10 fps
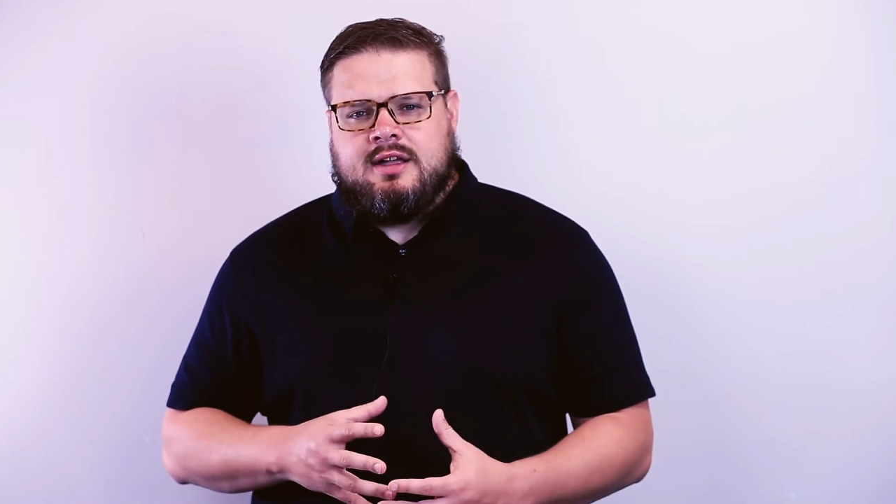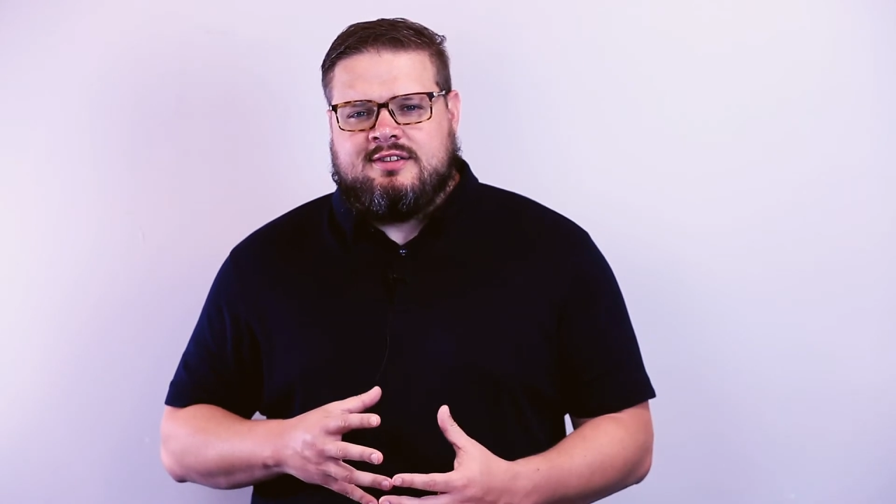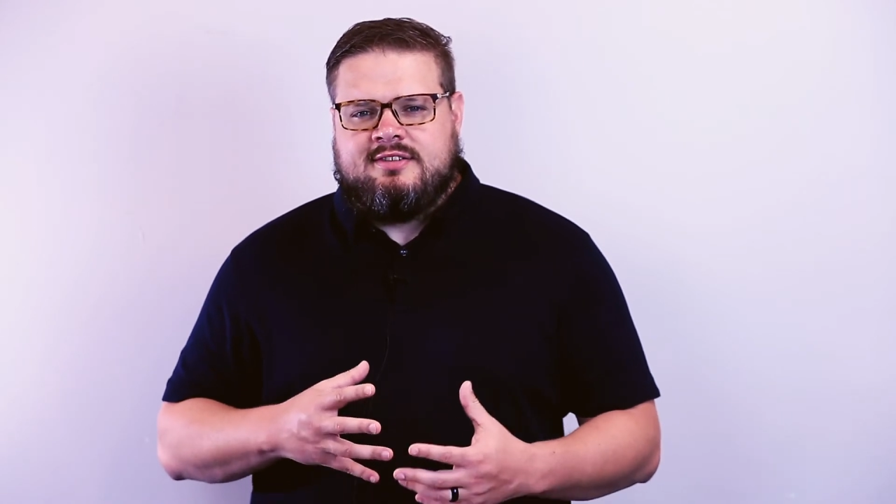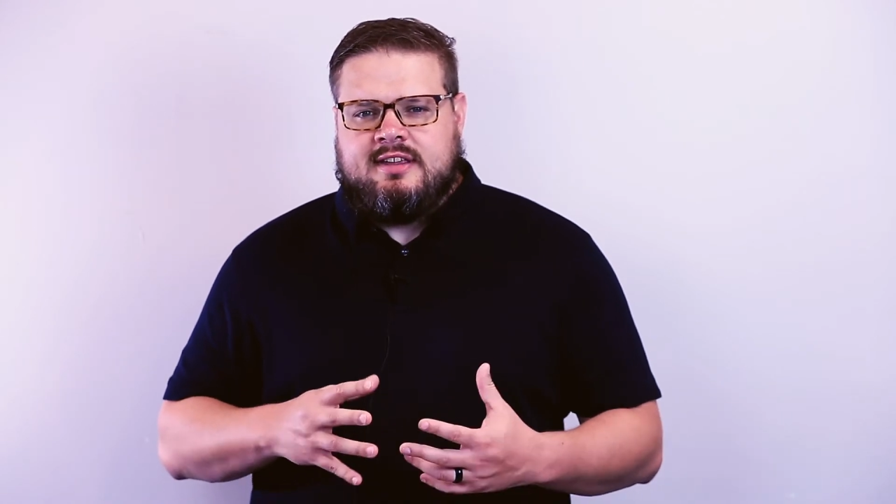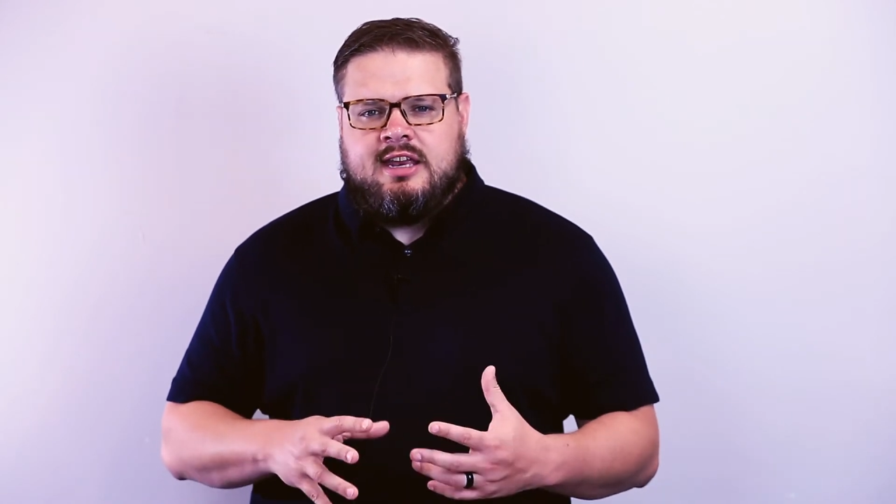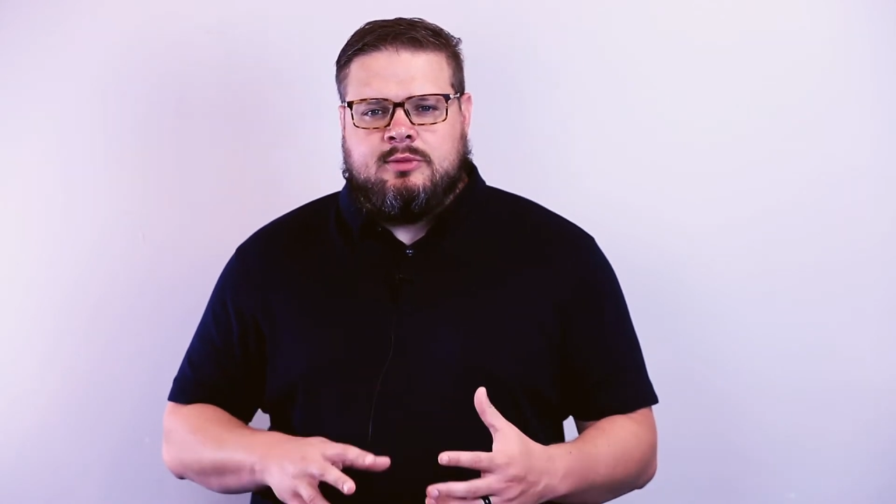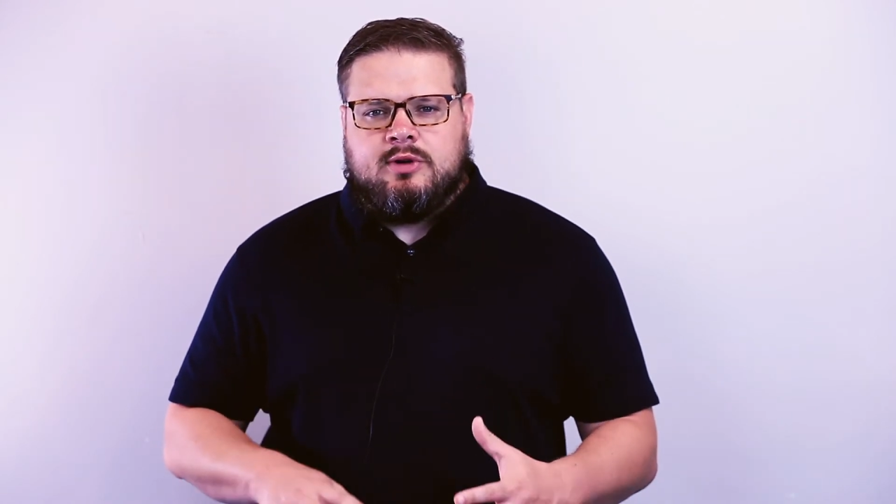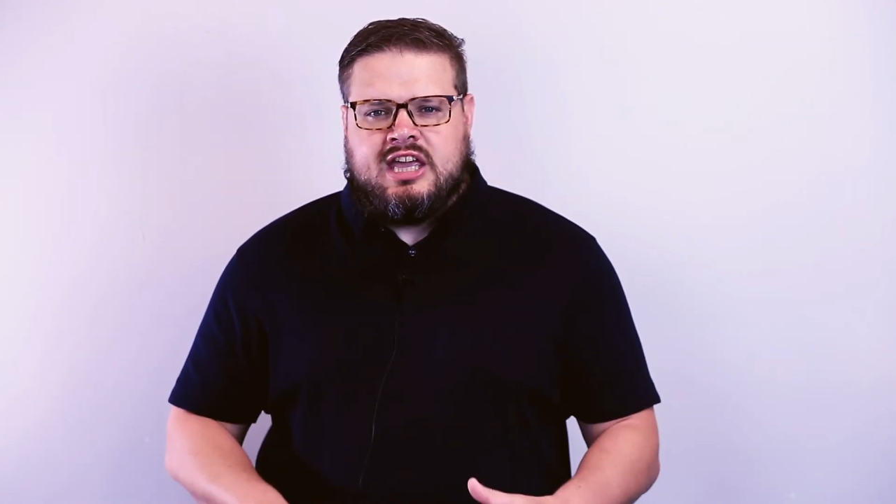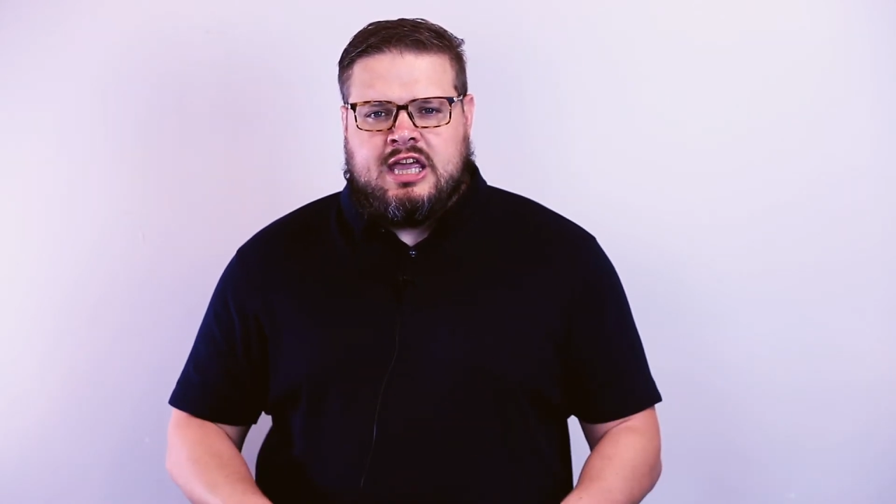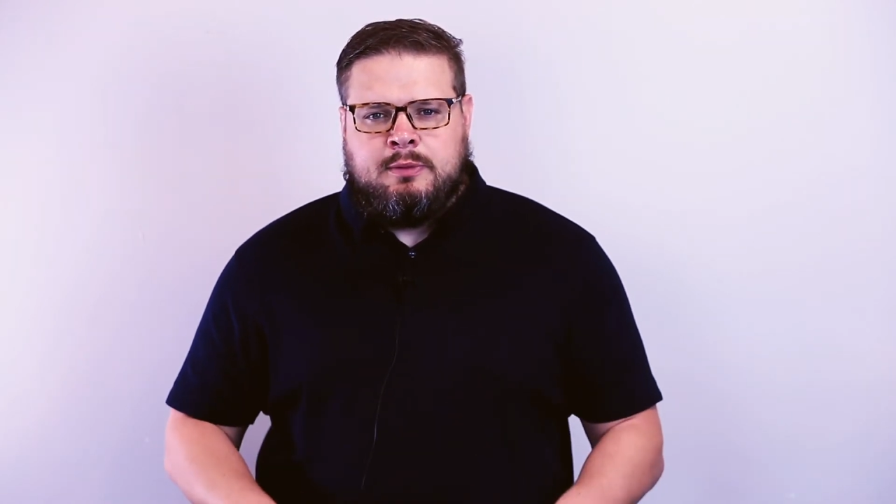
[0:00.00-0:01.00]
sin will
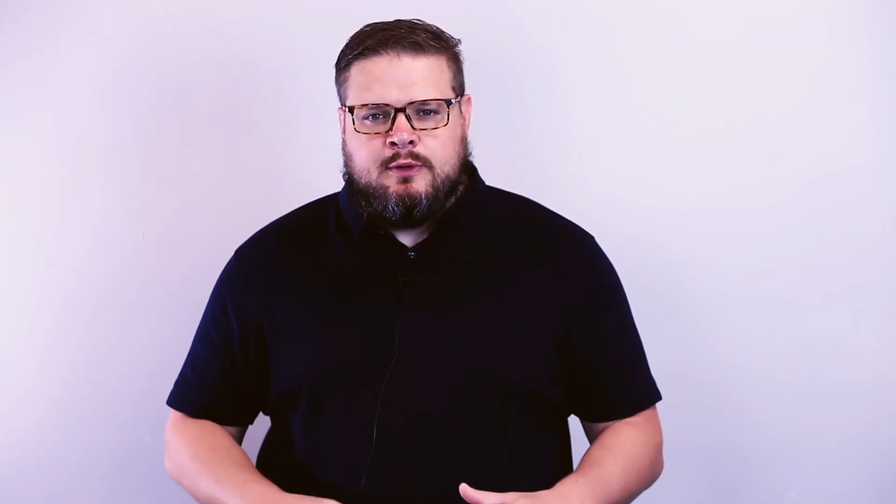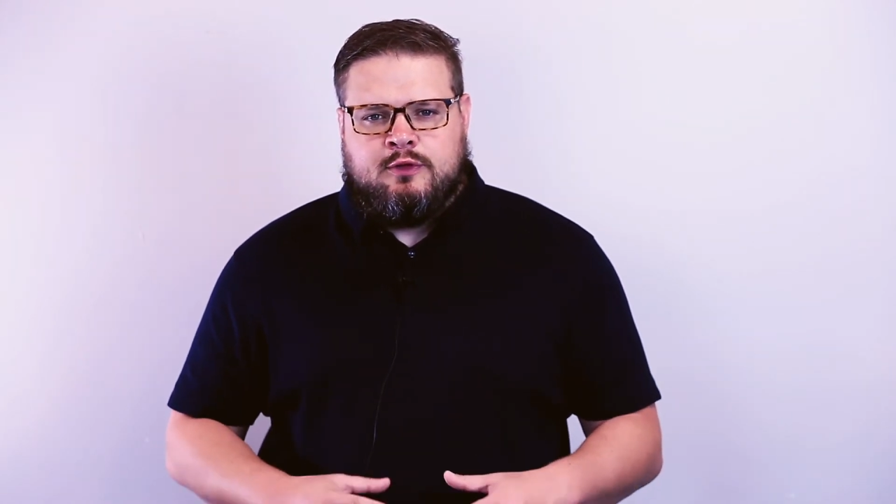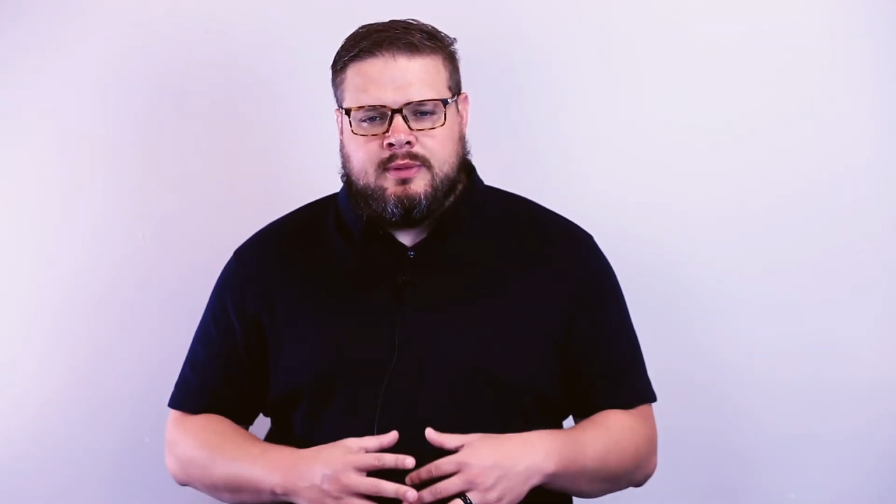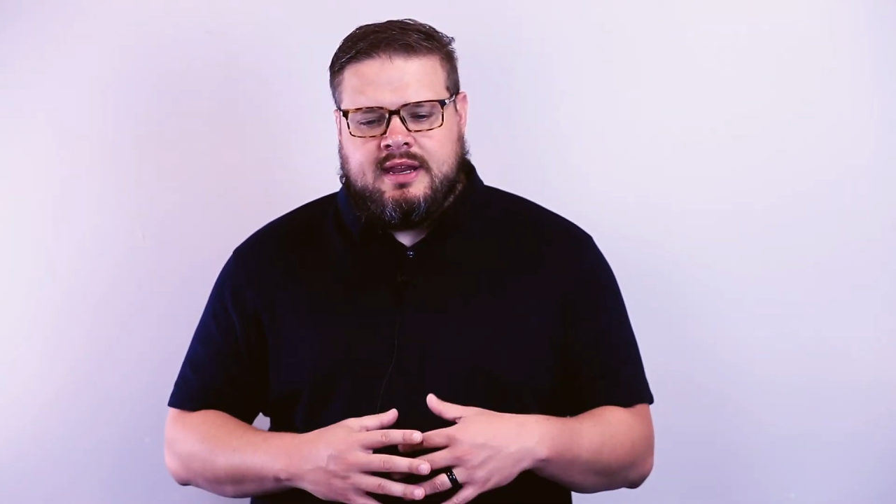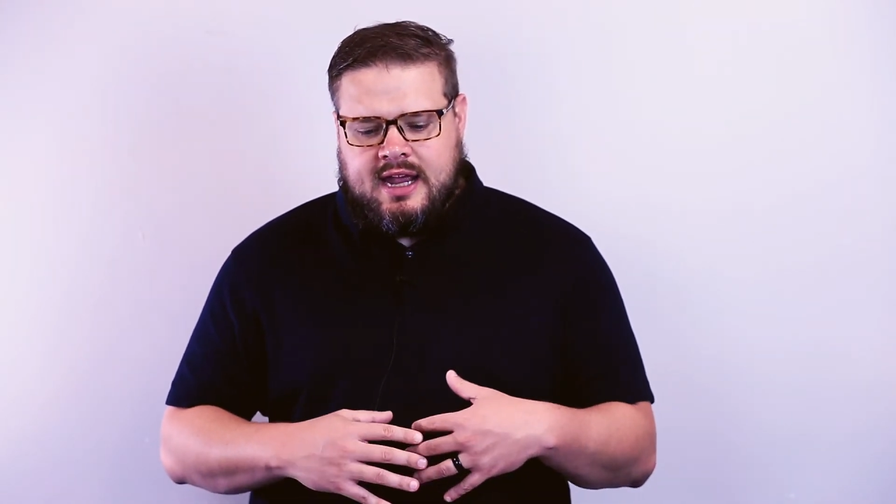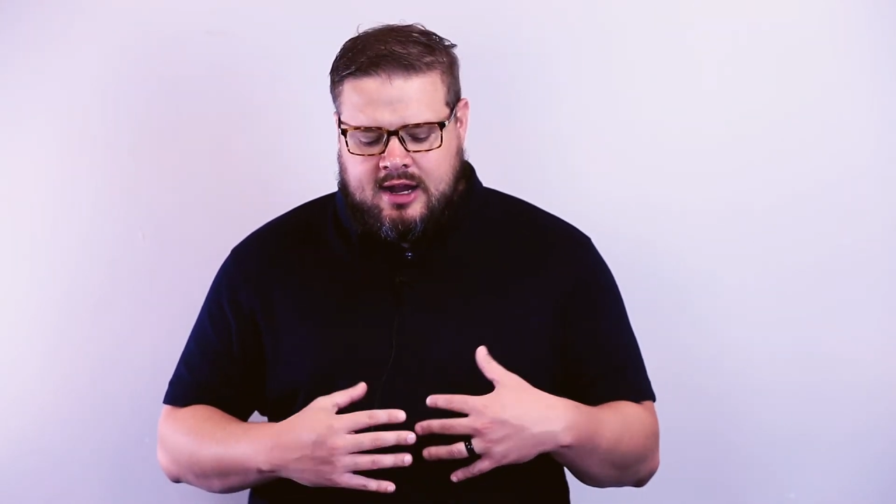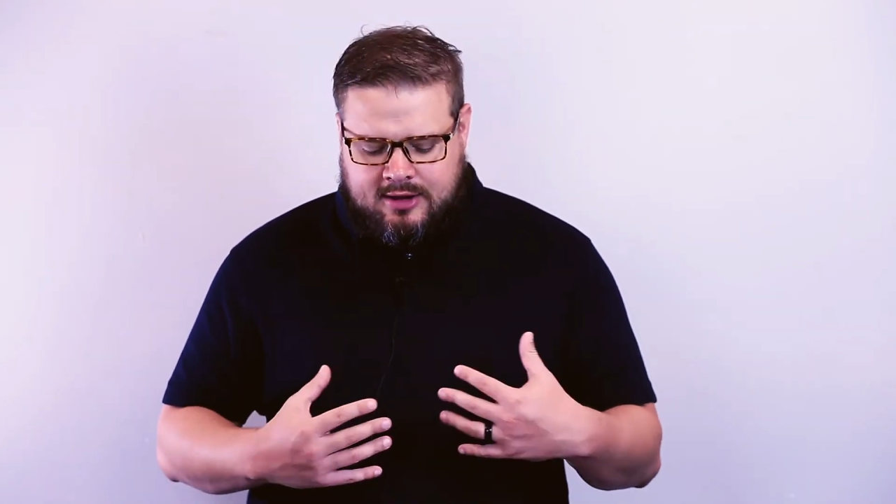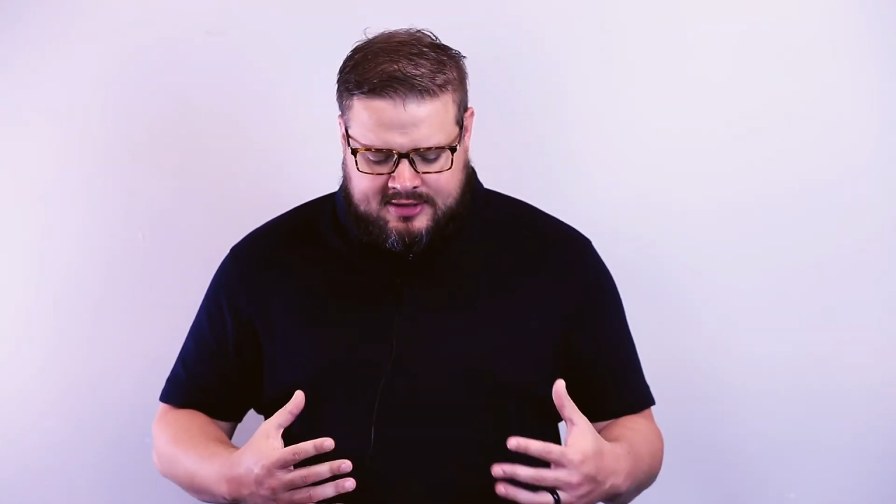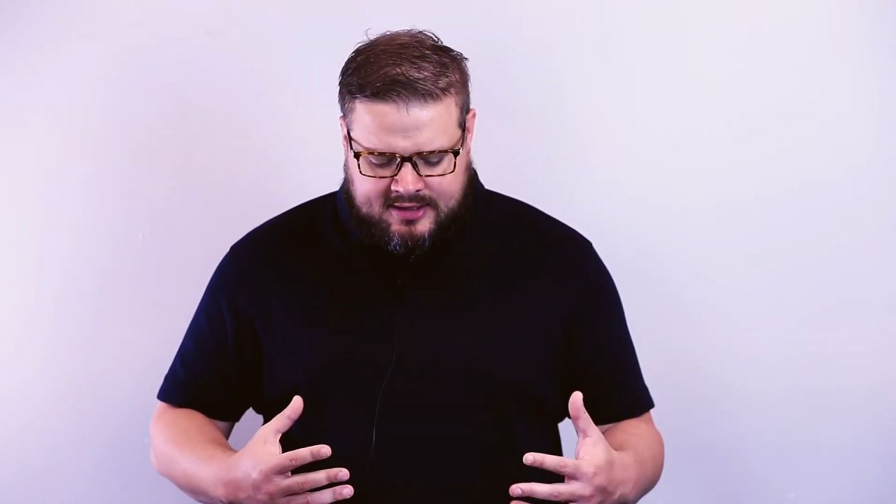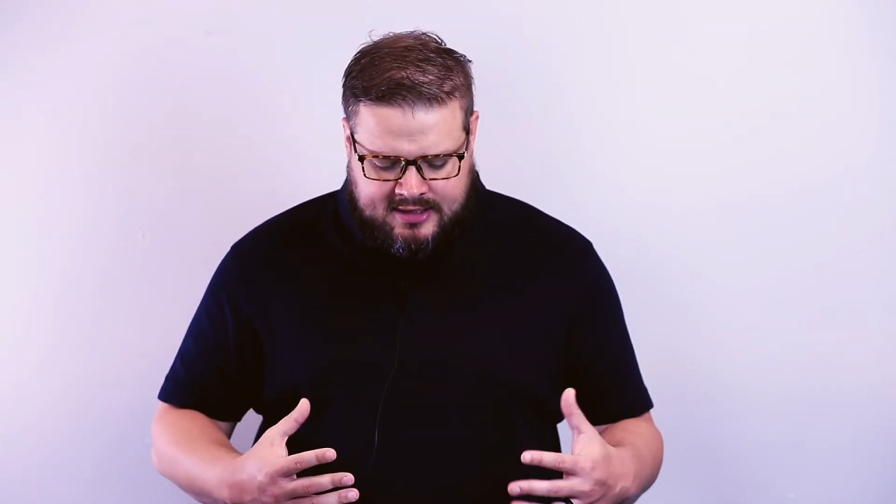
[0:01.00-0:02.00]
keep you from
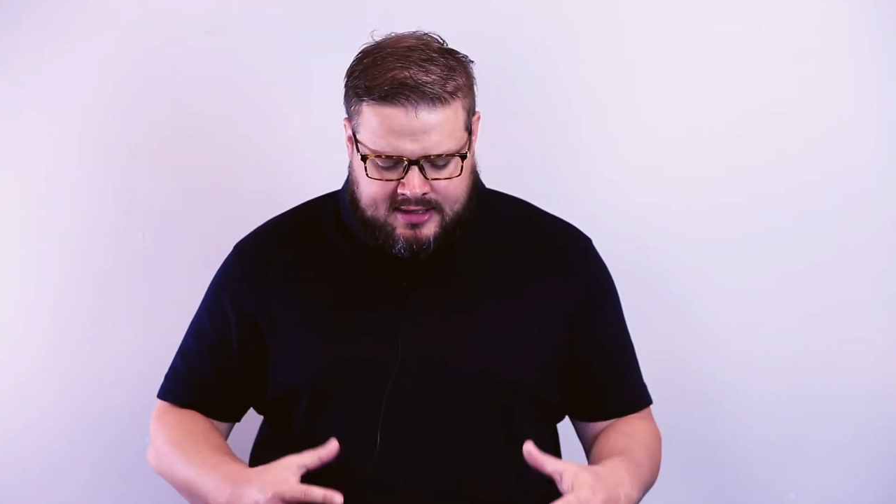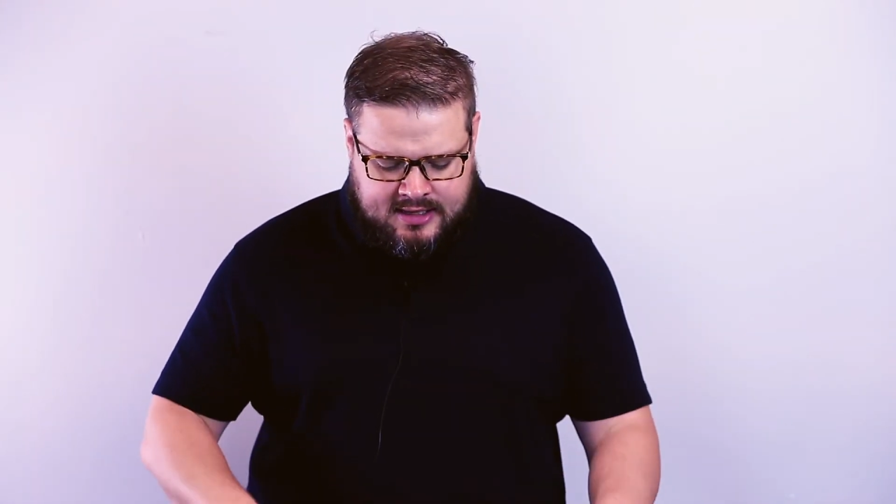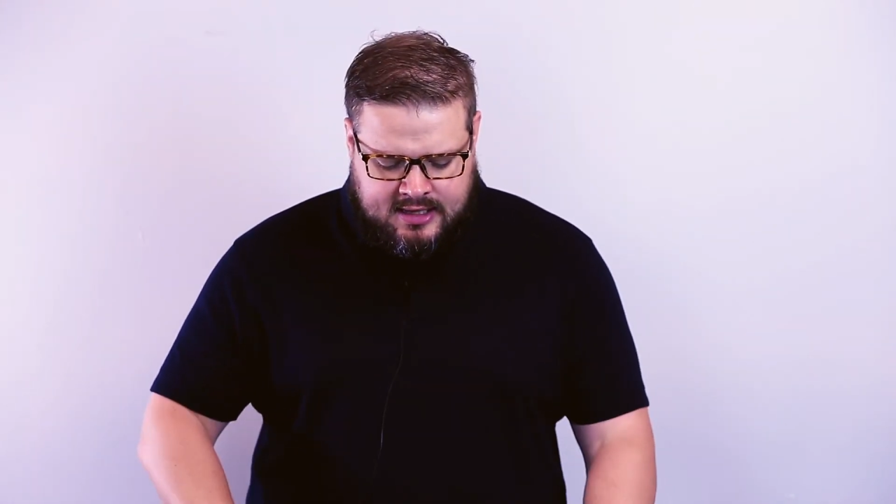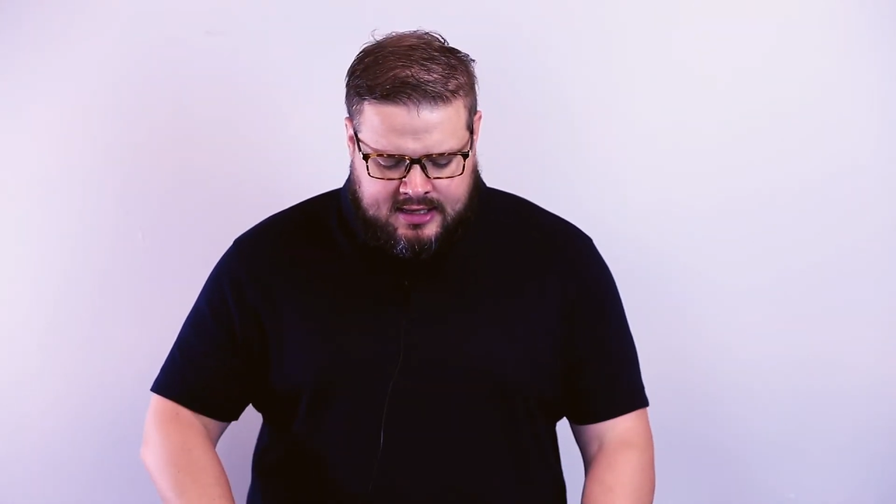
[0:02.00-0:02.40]
inheriting